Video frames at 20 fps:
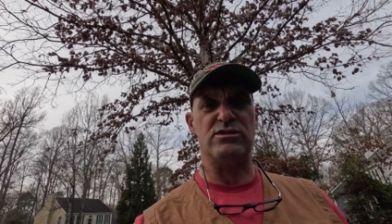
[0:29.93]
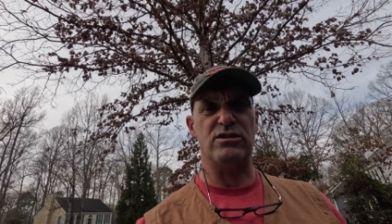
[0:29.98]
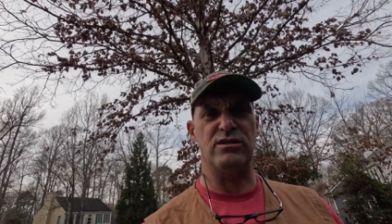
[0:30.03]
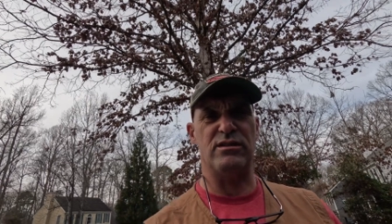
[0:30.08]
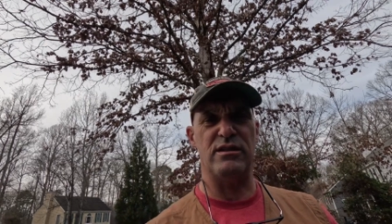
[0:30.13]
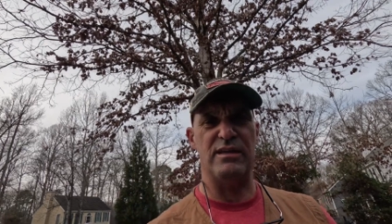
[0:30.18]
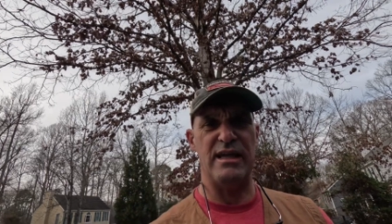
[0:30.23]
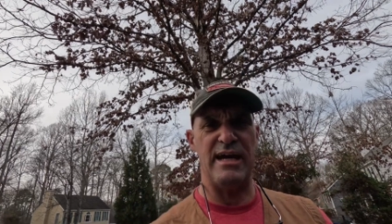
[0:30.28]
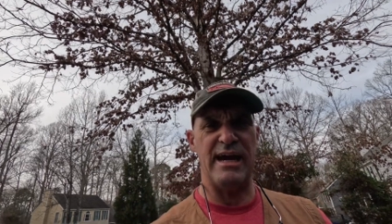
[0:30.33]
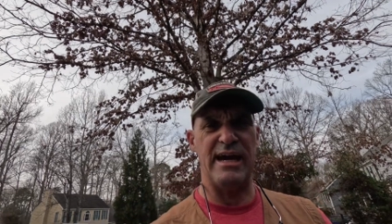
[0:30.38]

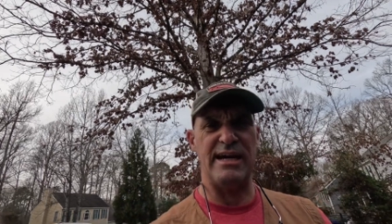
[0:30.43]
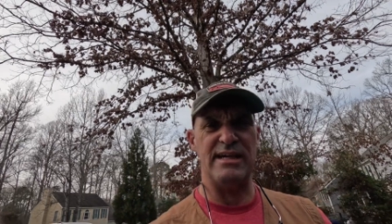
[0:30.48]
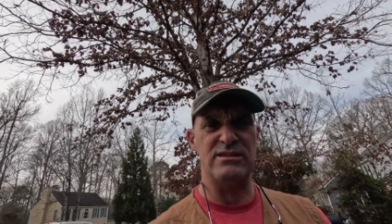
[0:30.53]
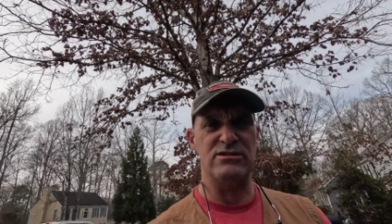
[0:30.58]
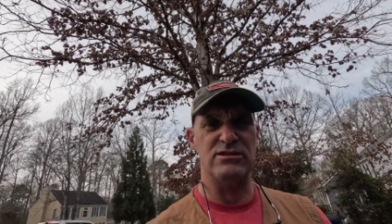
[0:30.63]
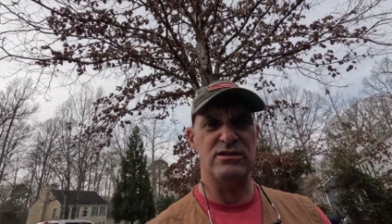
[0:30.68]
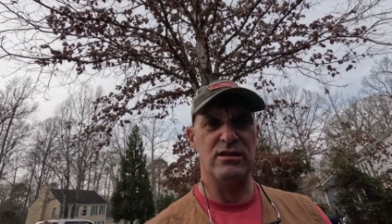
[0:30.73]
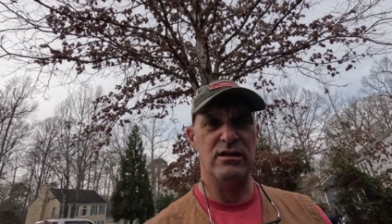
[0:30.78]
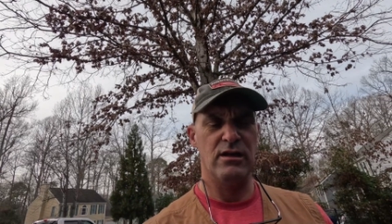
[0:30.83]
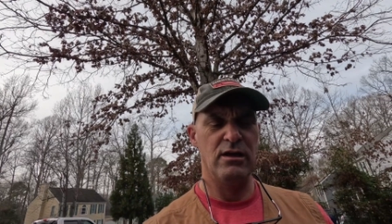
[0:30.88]
on the
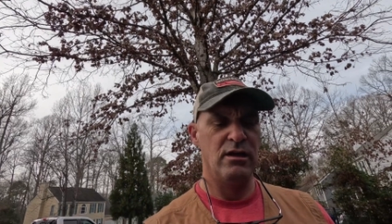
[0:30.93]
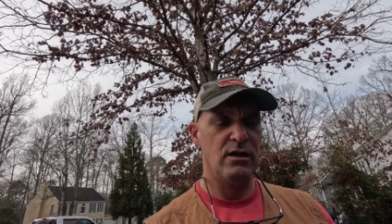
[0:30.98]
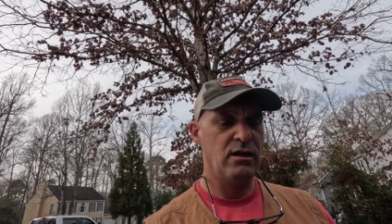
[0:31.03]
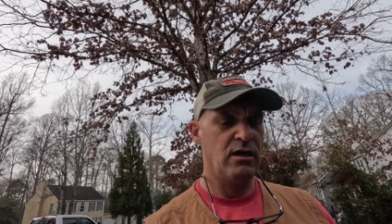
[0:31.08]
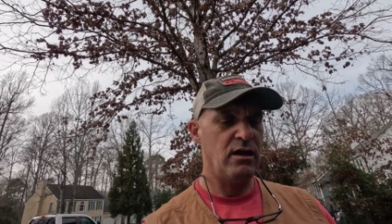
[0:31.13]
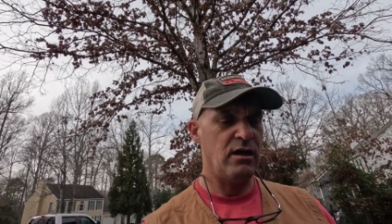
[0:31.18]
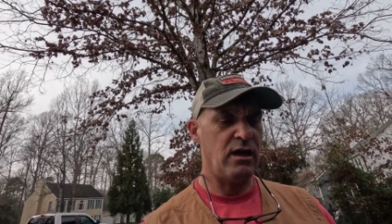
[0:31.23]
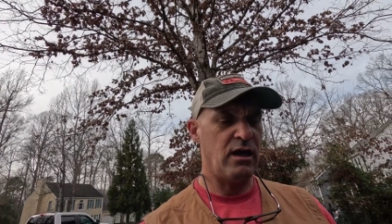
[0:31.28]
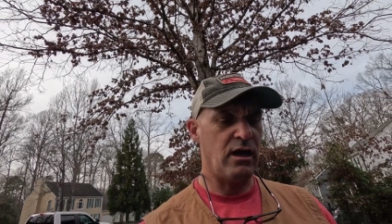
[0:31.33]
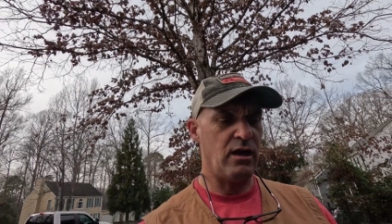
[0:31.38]
dash,
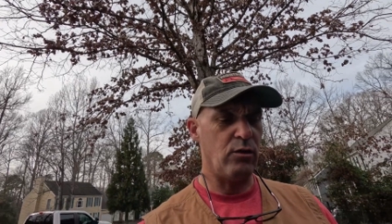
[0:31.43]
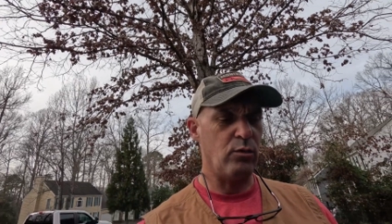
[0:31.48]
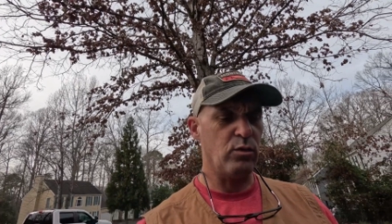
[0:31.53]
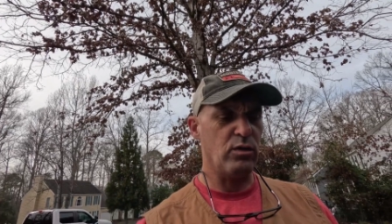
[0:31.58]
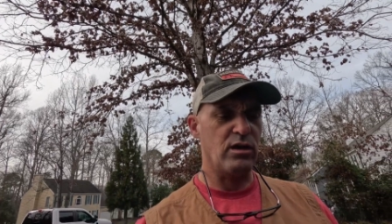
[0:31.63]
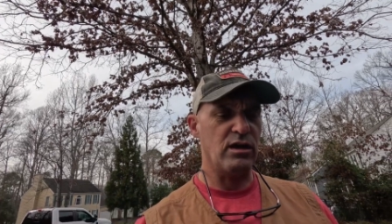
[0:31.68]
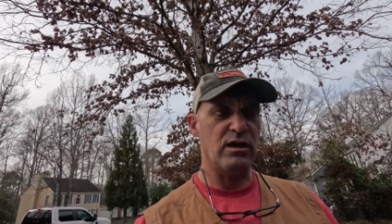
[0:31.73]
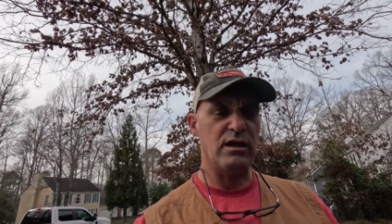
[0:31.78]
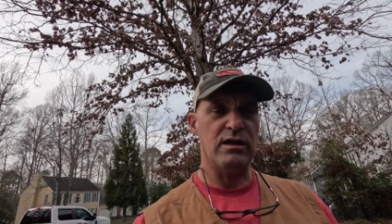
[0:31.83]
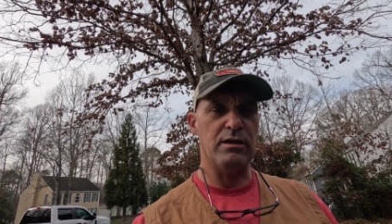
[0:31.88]

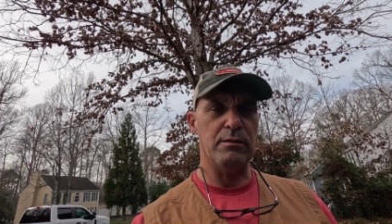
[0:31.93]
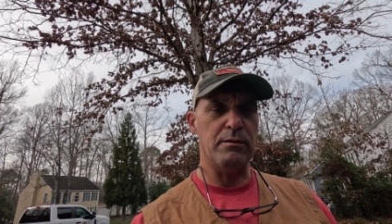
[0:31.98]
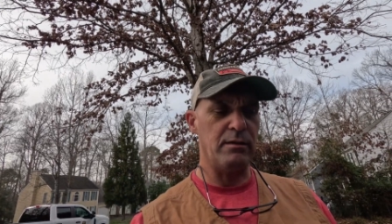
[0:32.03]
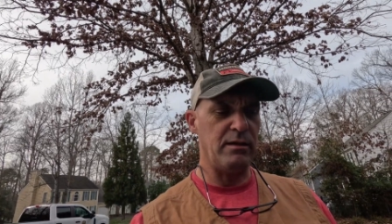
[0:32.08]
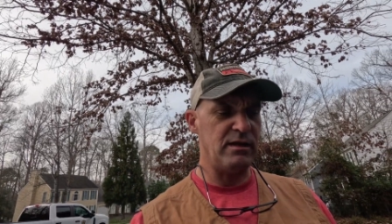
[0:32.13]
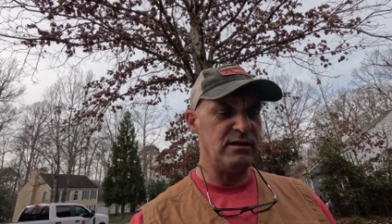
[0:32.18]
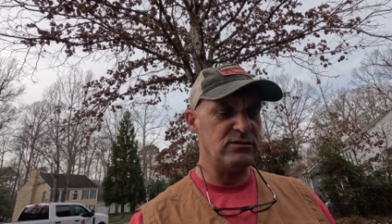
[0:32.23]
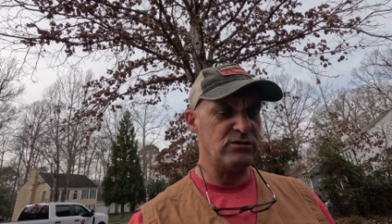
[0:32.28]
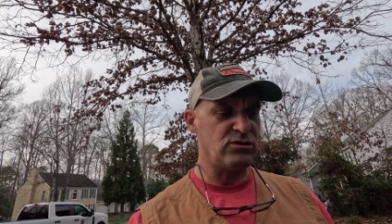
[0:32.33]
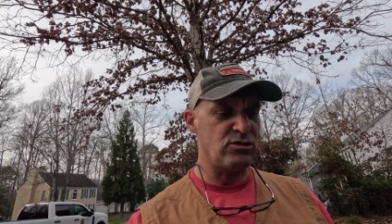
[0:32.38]
we're going to
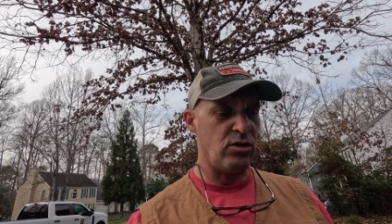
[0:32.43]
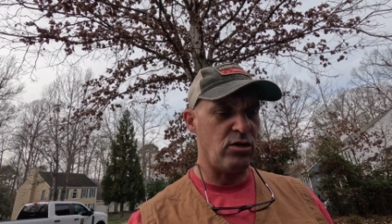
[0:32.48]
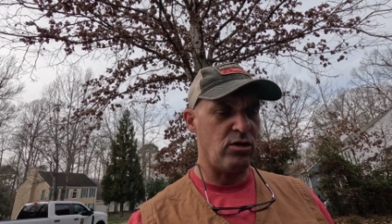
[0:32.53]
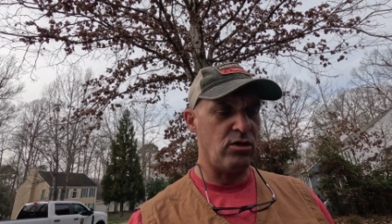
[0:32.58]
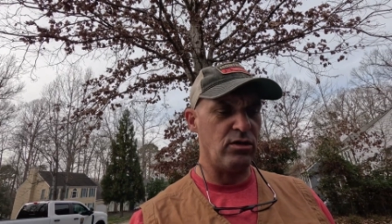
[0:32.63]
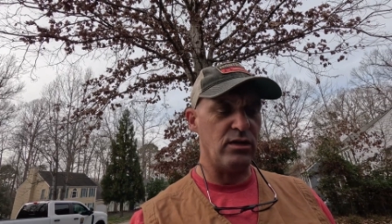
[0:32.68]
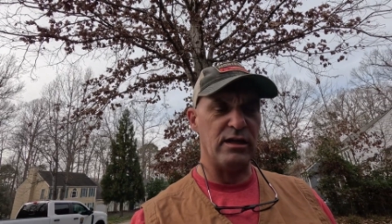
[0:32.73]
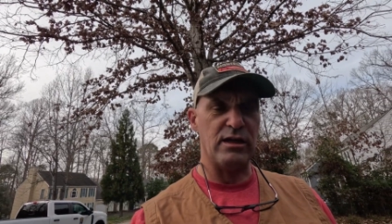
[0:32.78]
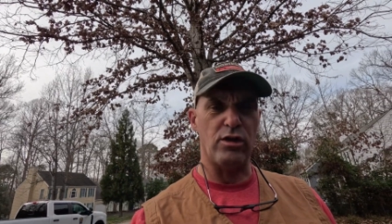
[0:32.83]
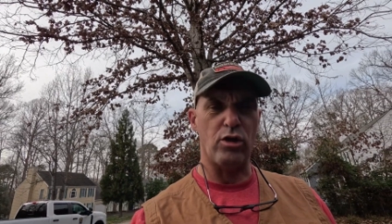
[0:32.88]

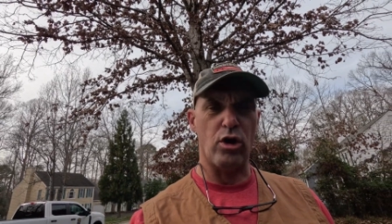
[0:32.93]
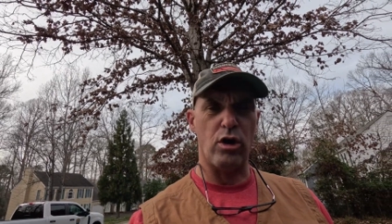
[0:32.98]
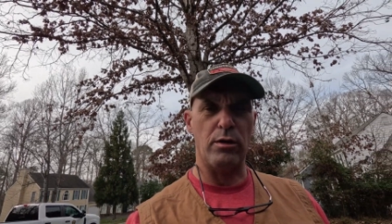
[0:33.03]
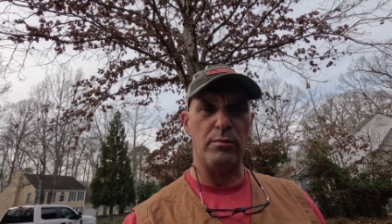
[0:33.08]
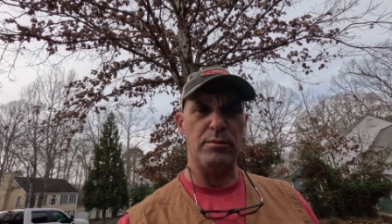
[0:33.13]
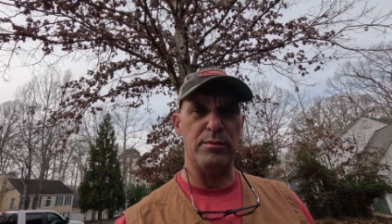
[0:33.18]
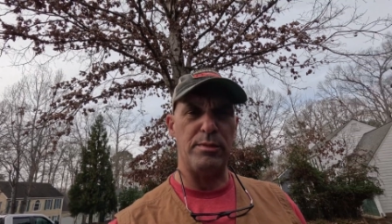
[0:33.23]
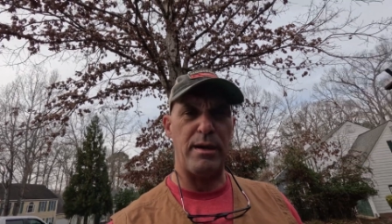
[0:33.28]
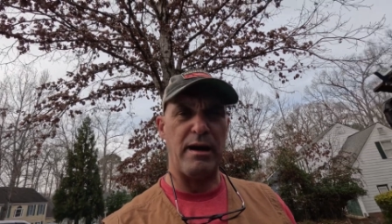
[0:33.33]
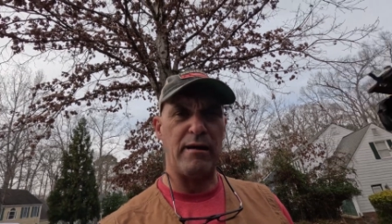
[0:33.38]
install a
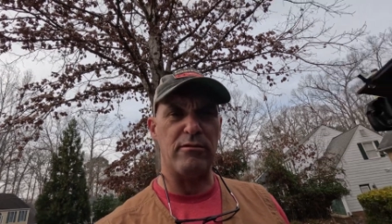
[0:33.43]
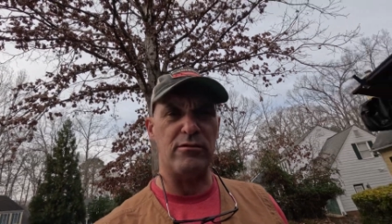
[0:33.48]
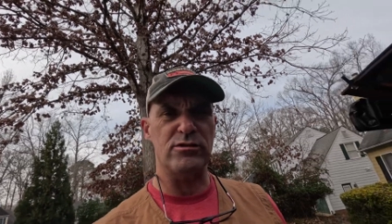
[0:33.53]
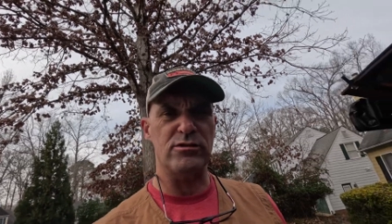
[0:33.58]
Garmin power